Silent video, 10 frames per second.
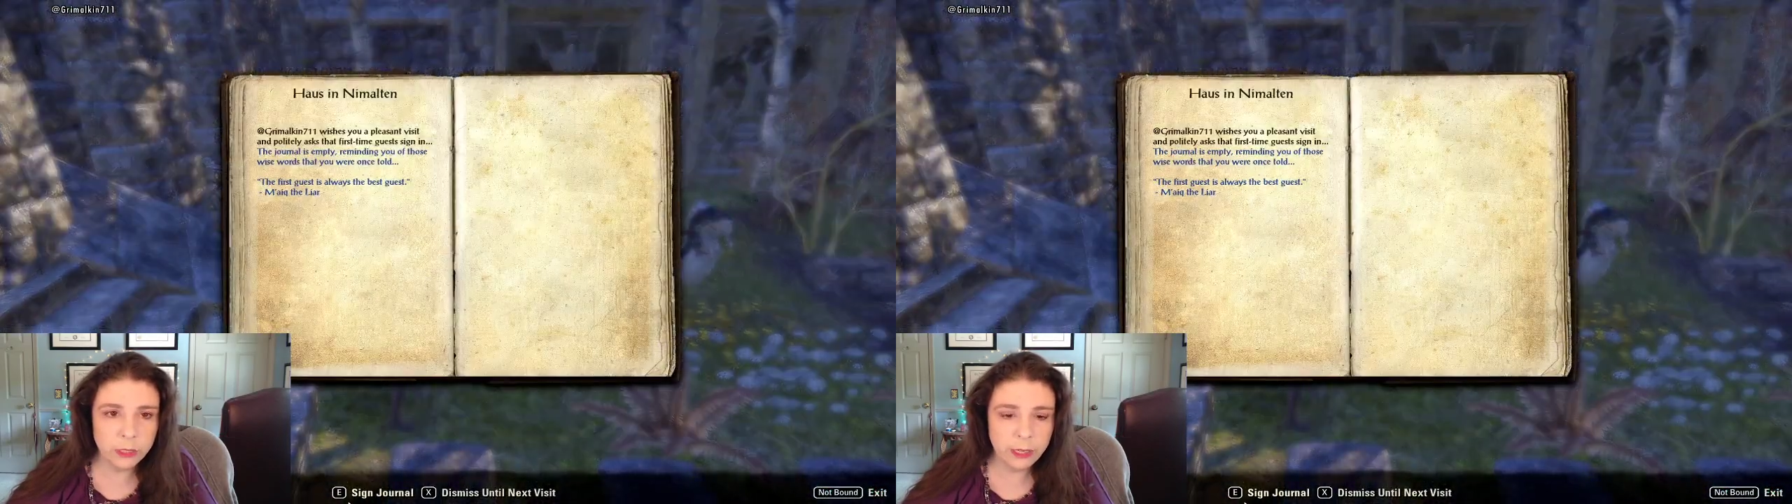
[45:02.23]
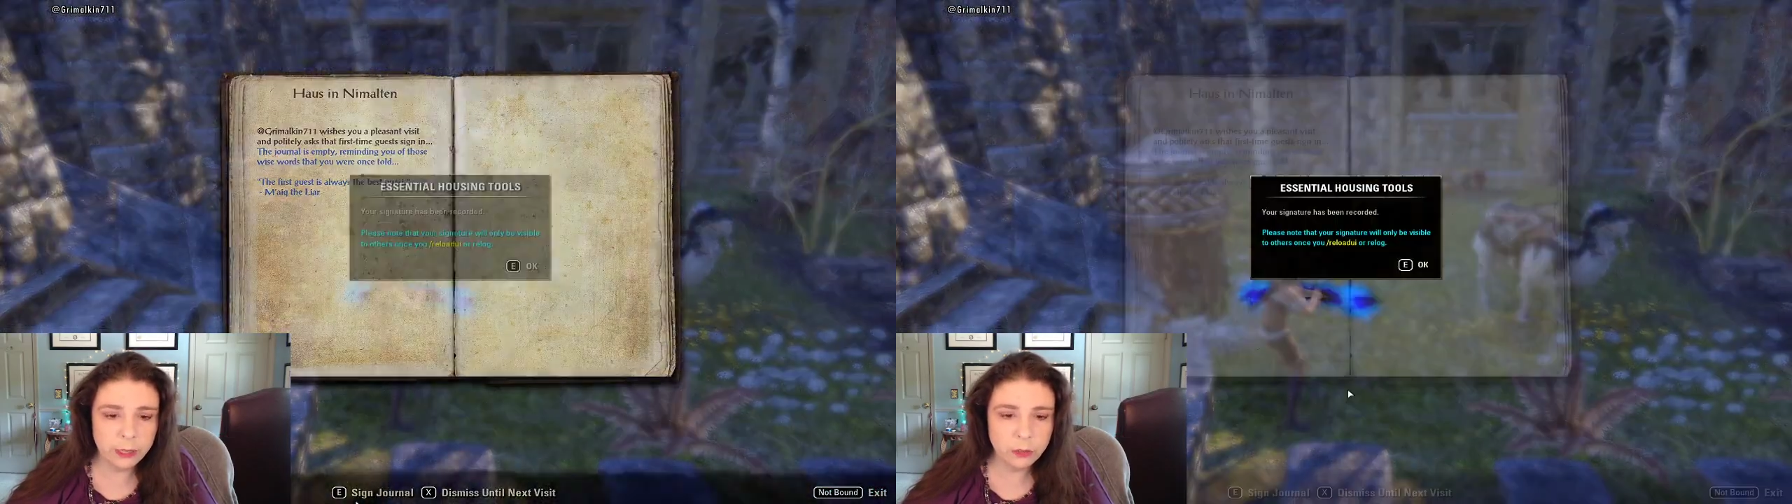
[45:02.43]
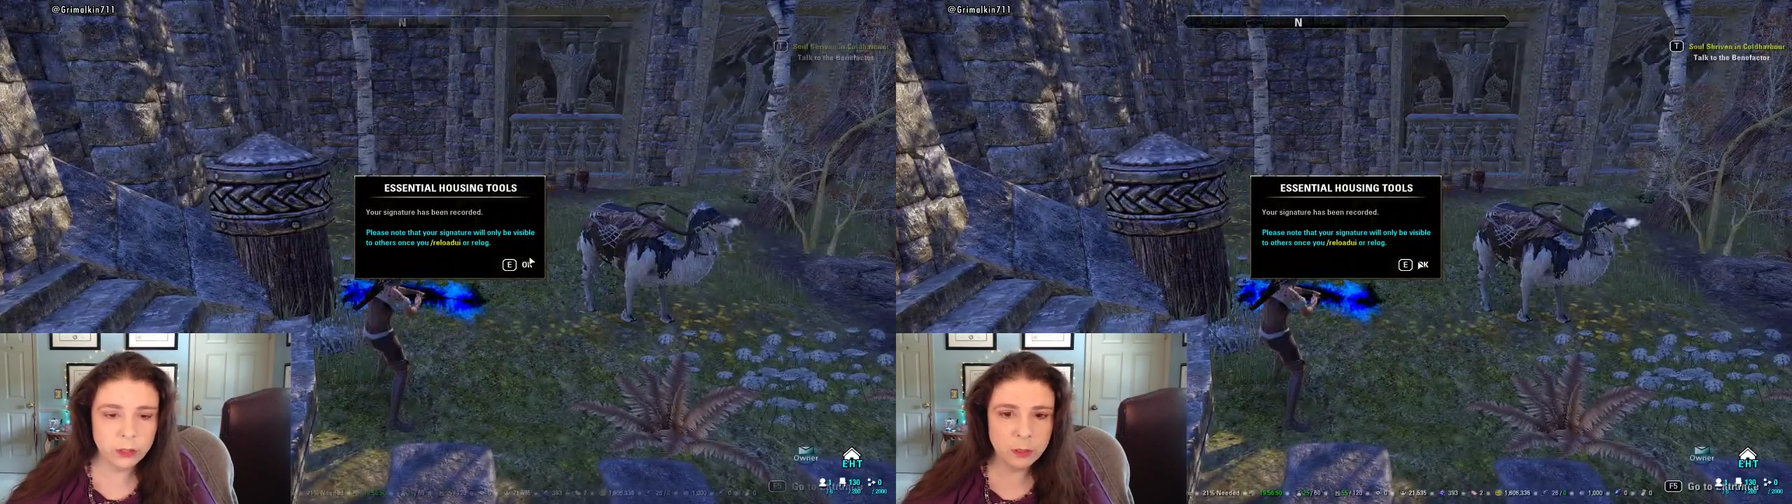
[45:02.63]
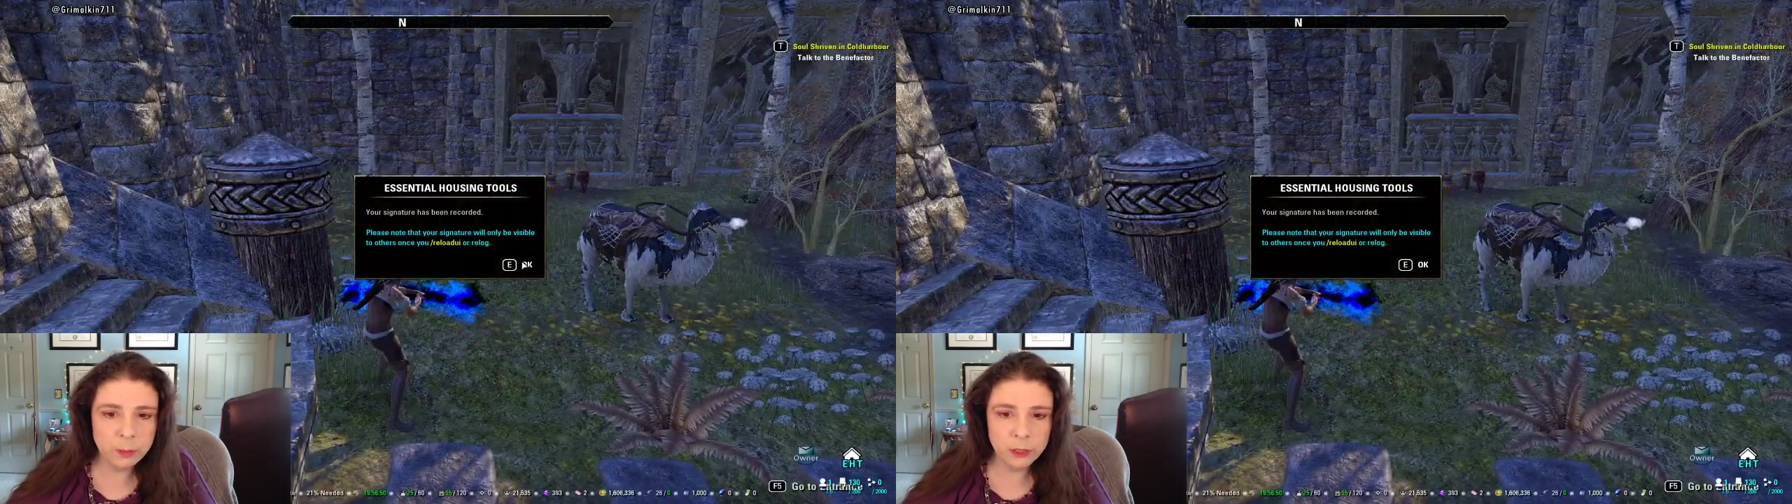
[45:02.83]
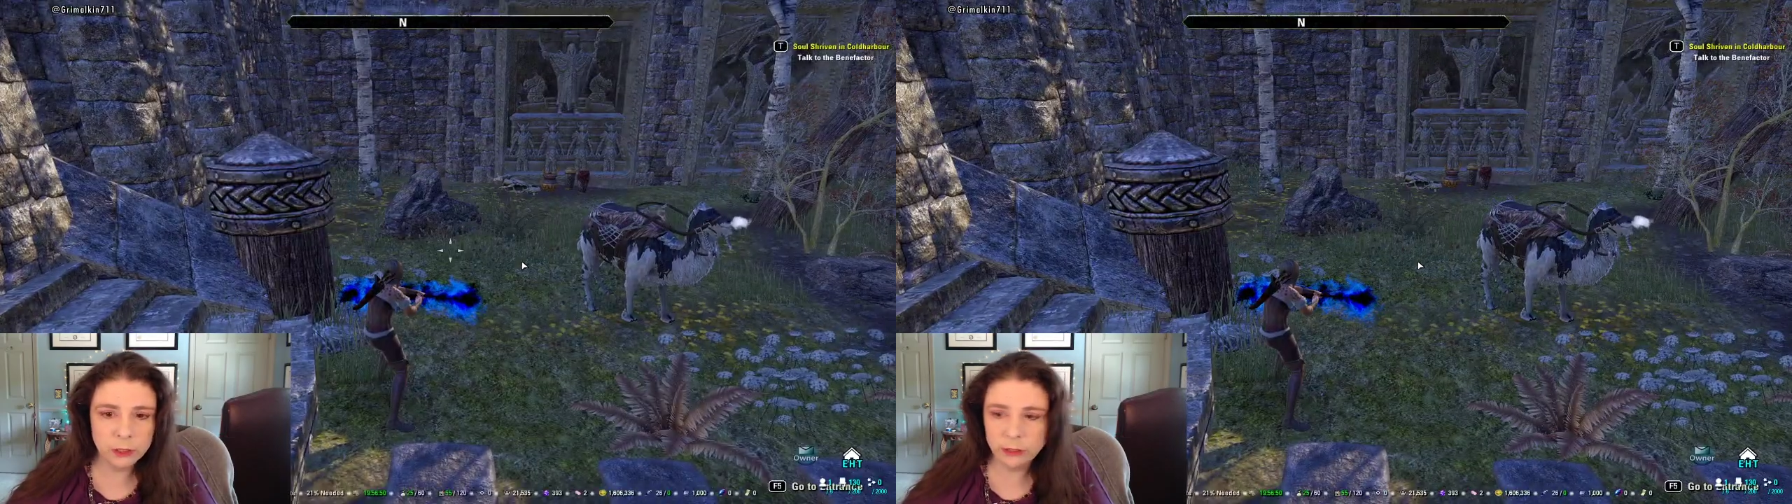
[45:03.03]
House in
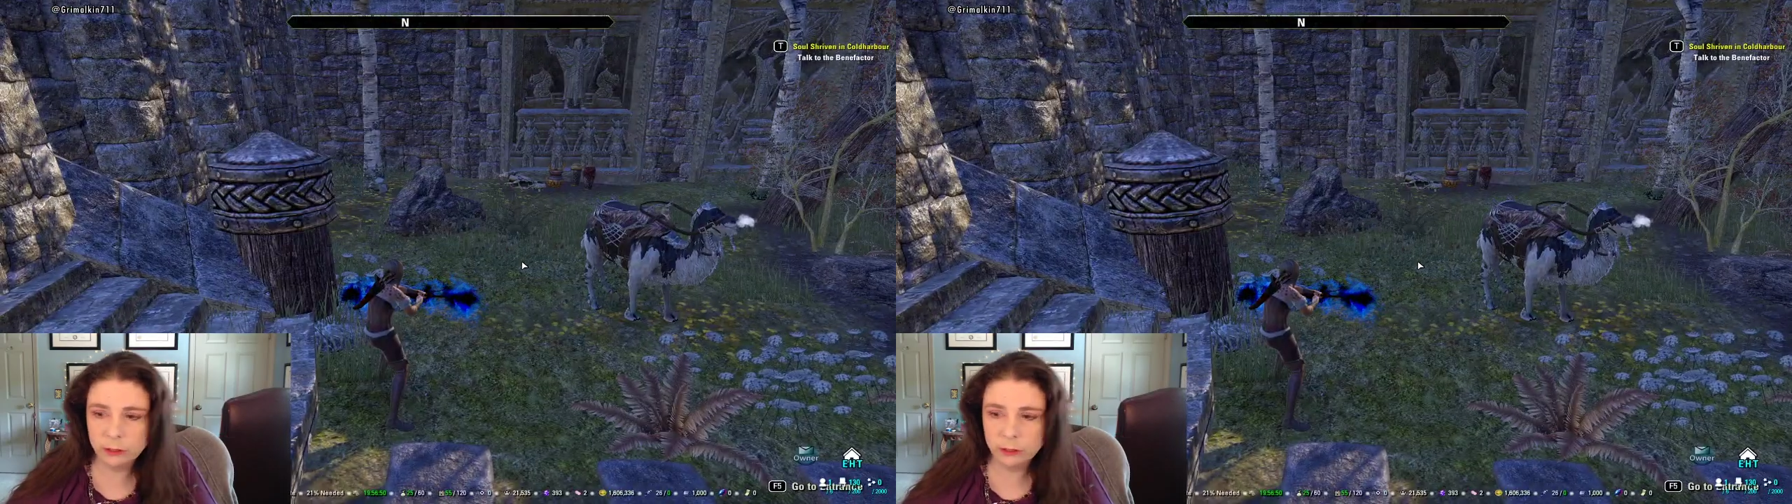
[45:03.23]
Namalton.